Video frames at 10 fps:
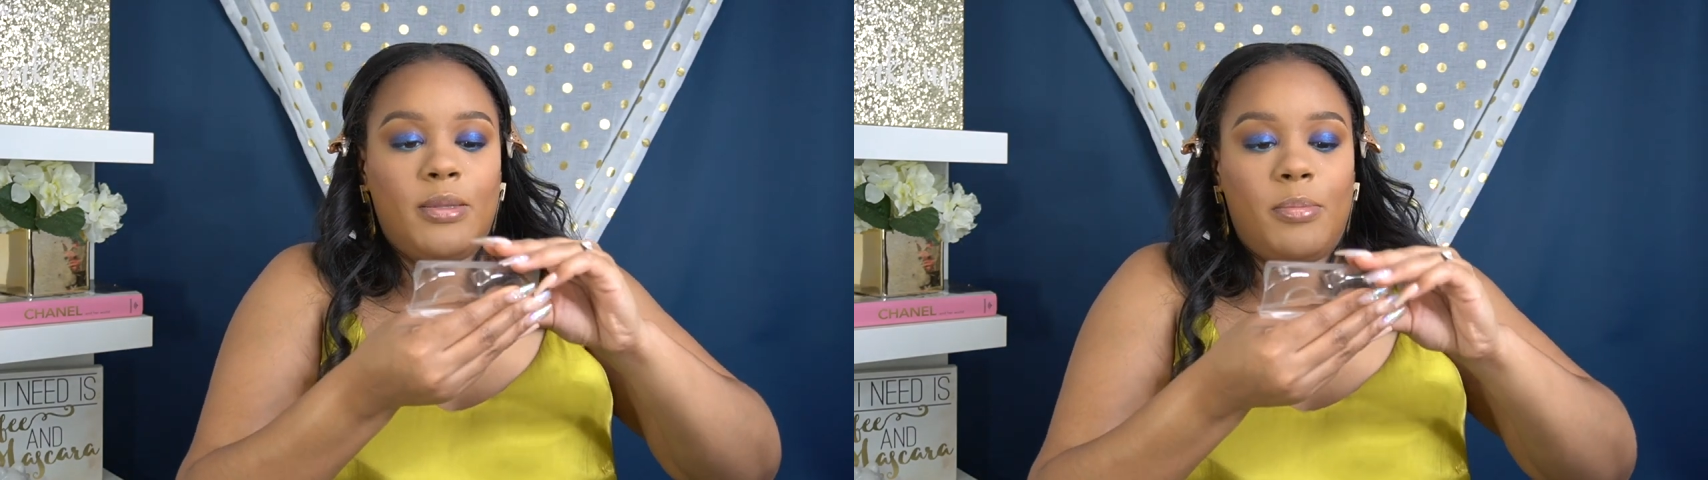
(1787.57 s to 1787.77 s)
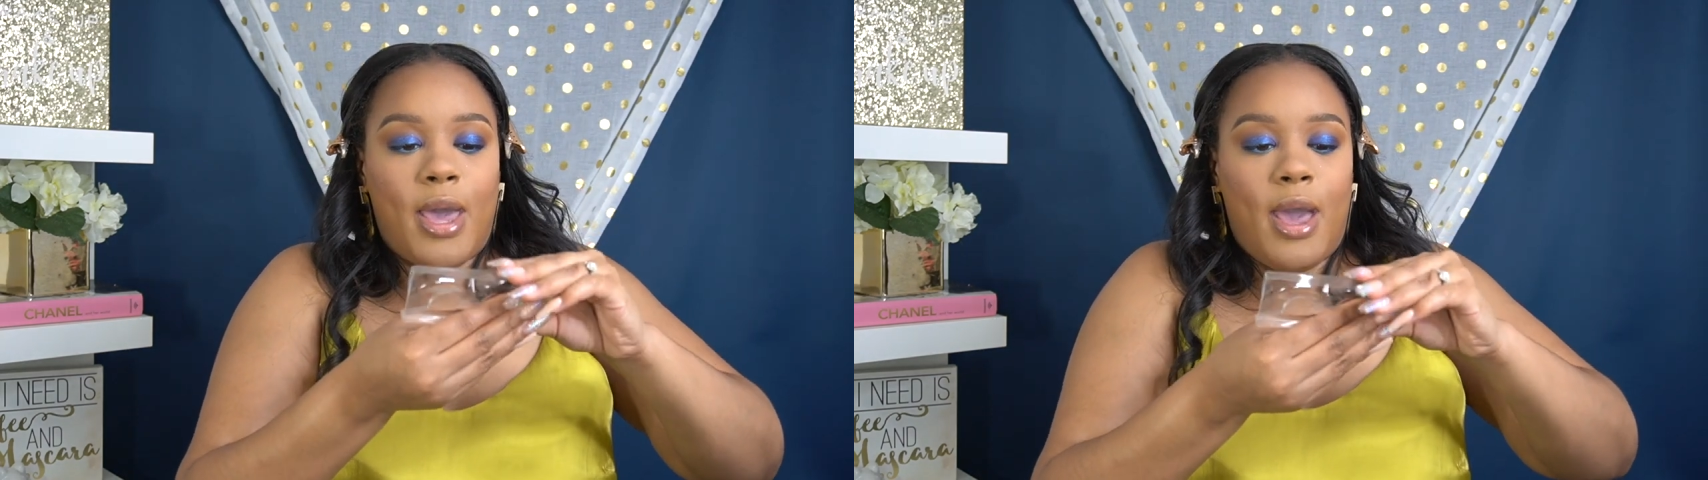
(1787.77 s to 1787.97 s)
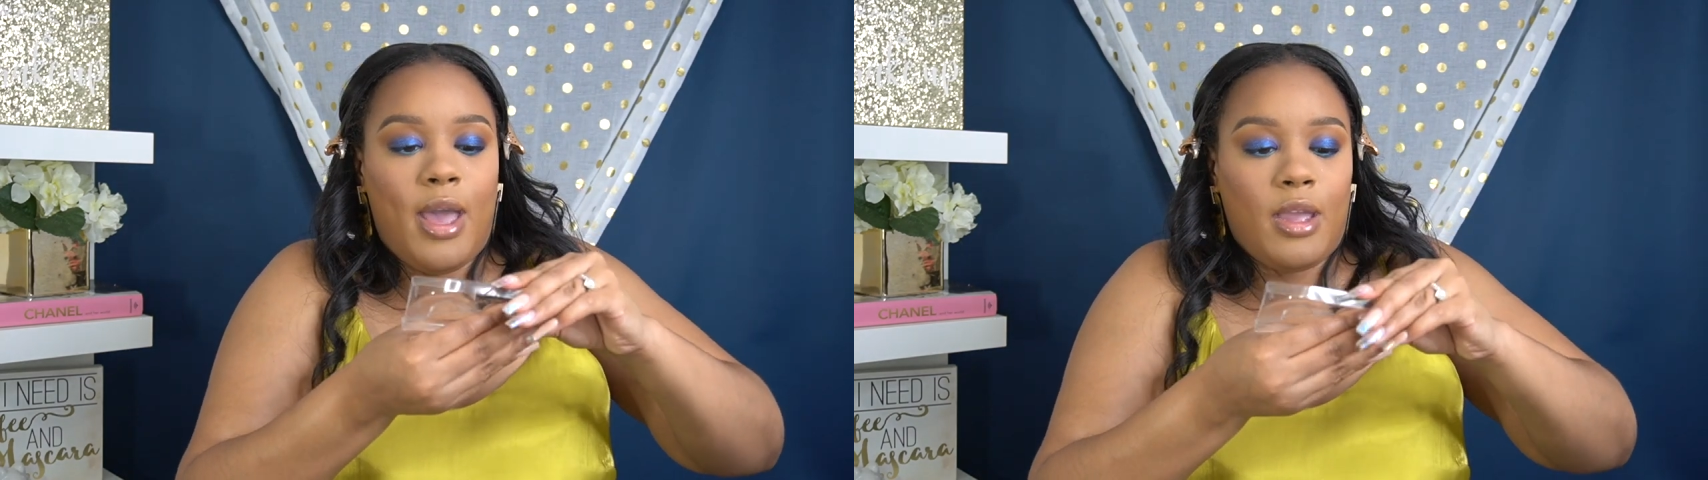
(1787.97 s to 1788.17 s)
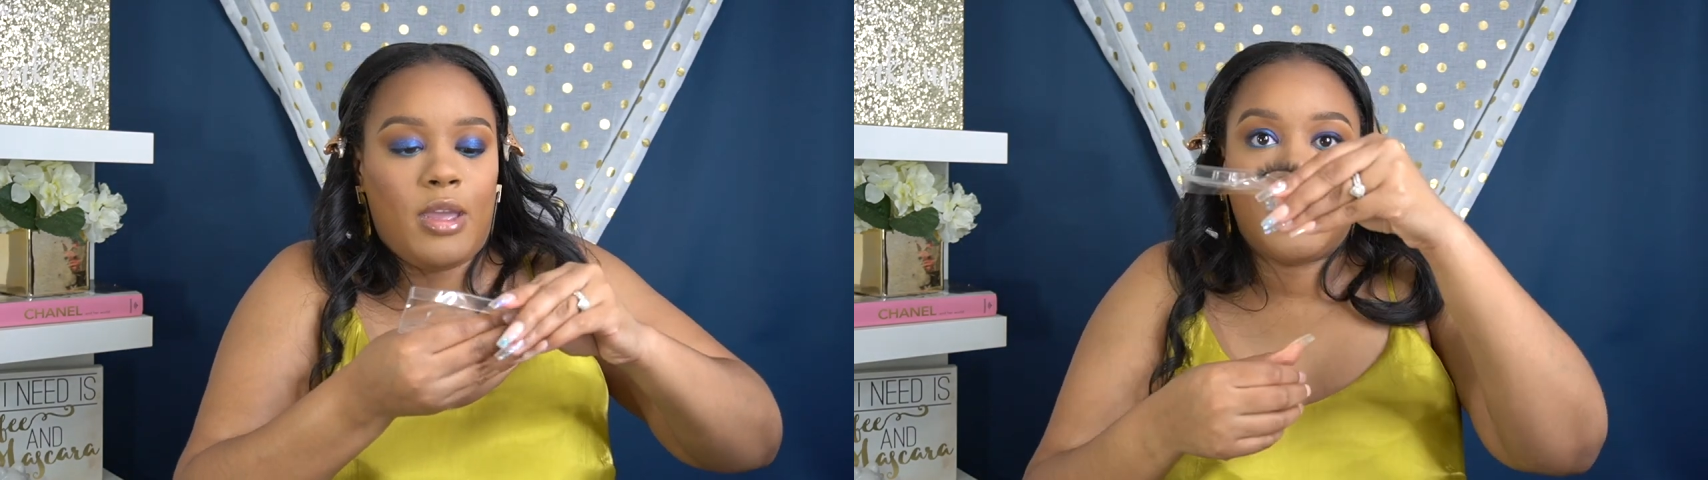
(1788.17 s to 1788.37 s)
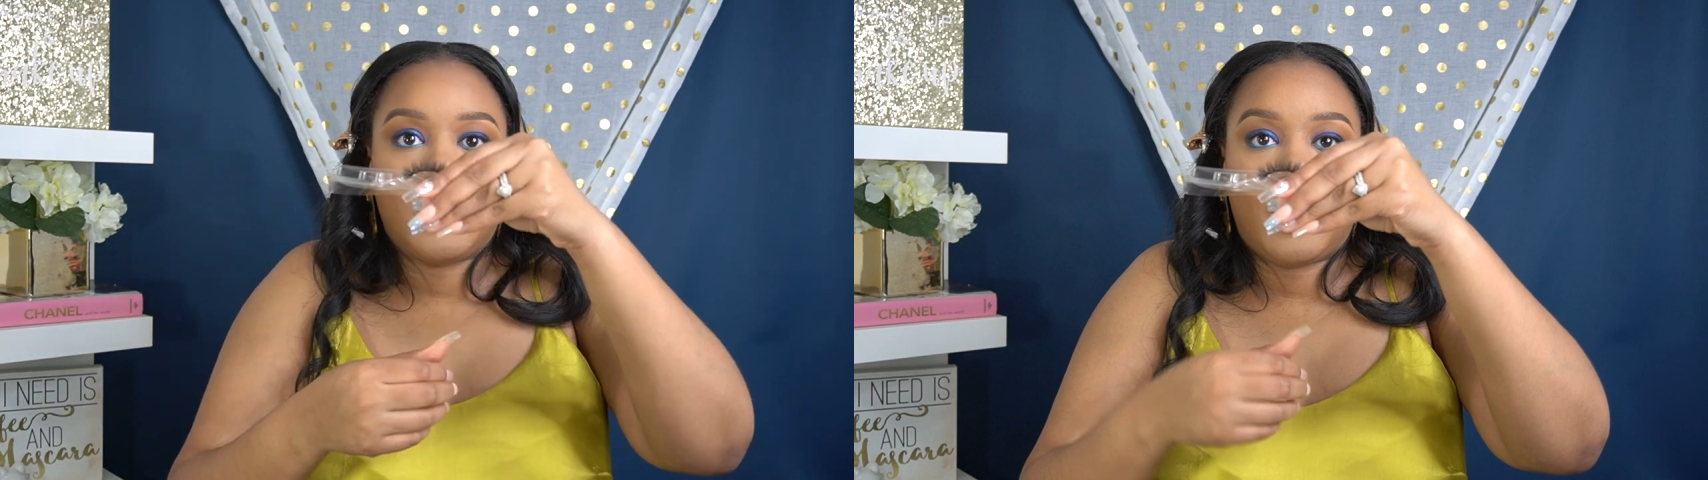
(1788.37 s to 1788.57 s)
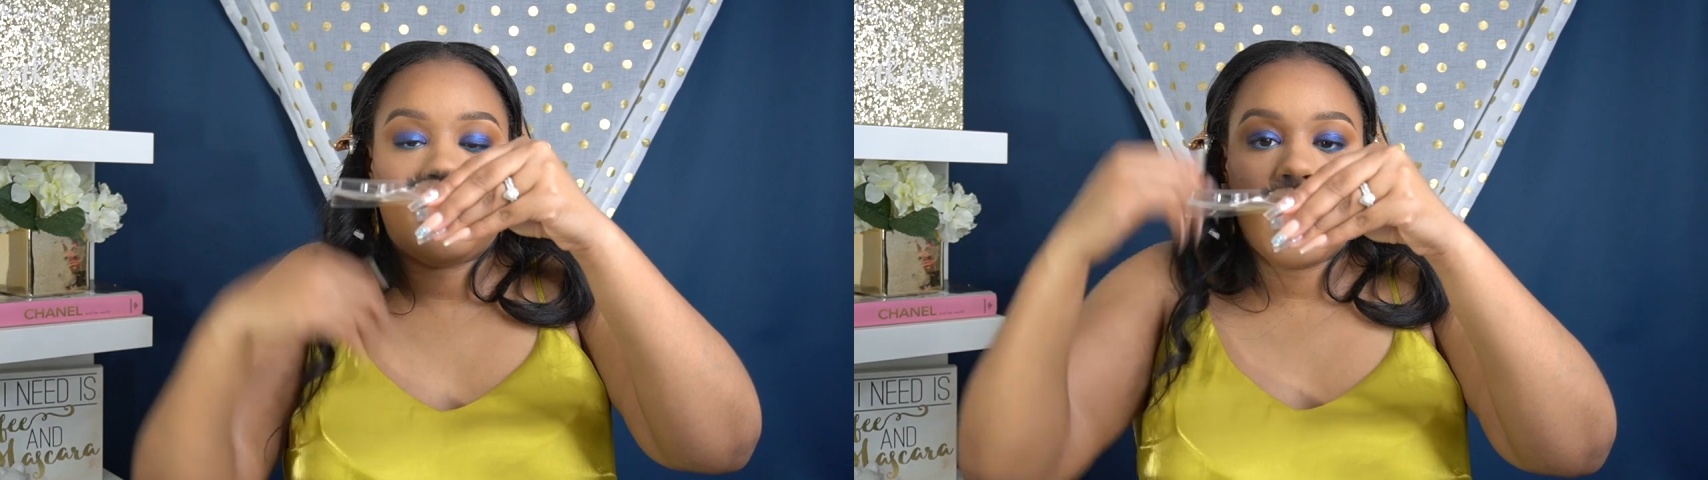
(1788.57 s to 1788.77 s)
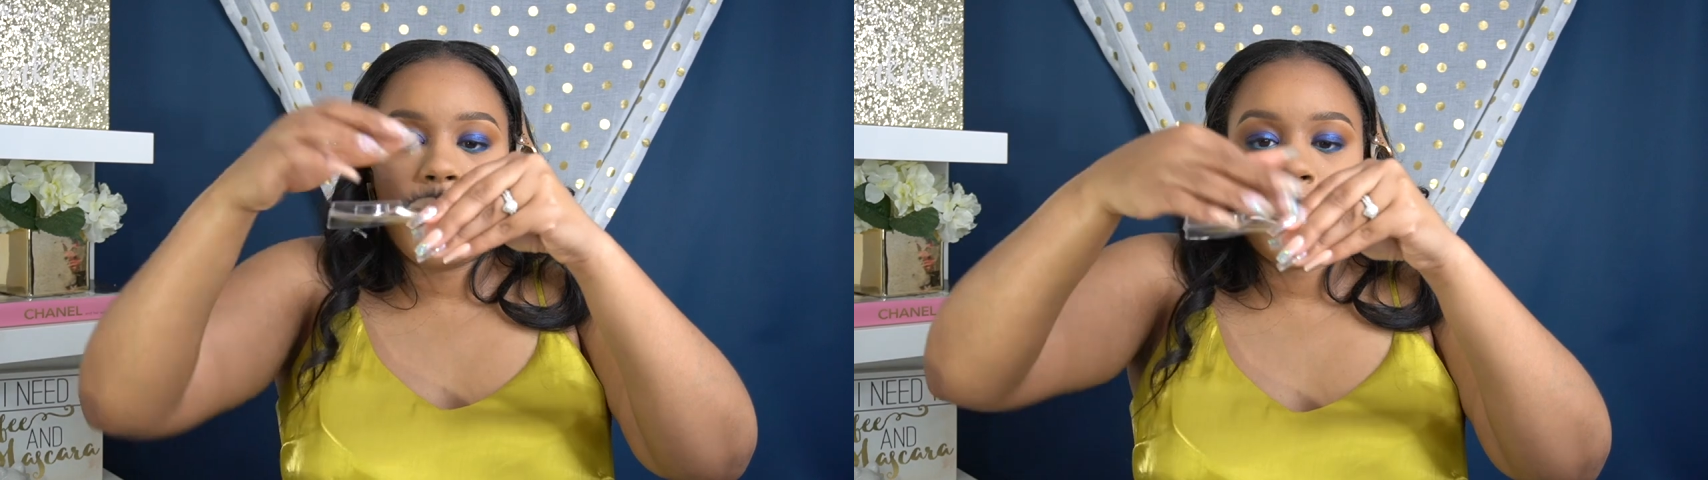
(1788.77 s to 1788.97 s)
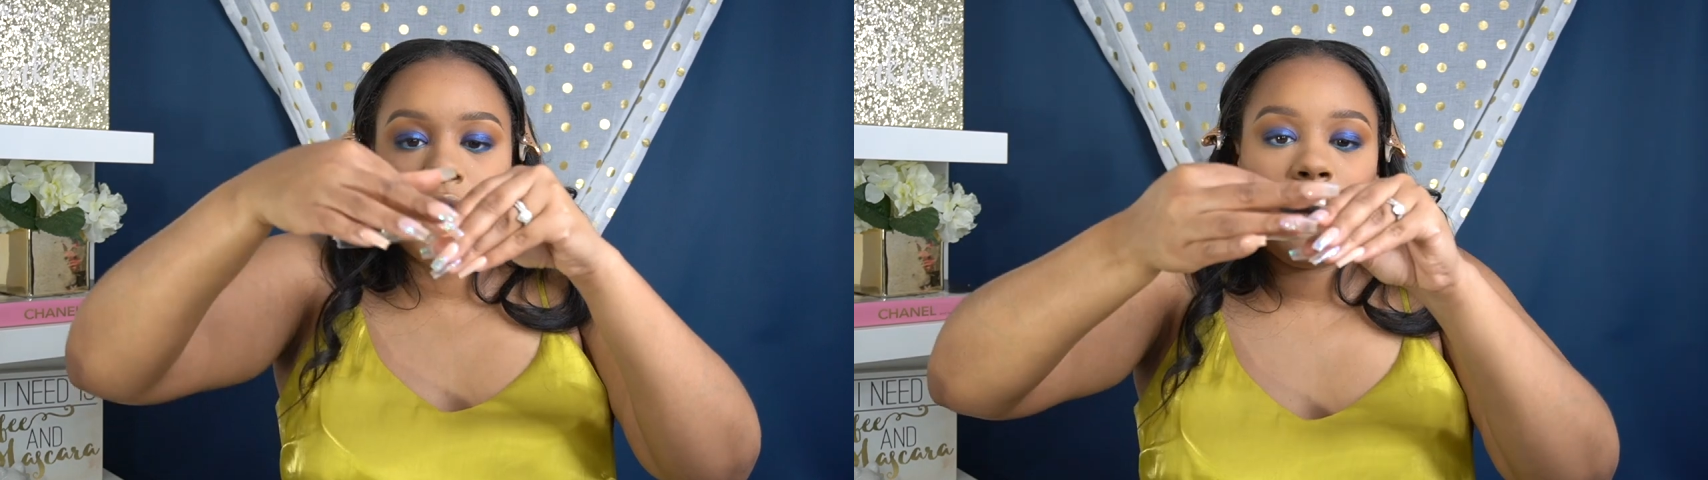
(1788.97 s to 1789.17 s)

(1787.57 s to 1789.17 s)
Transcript: back, just like that,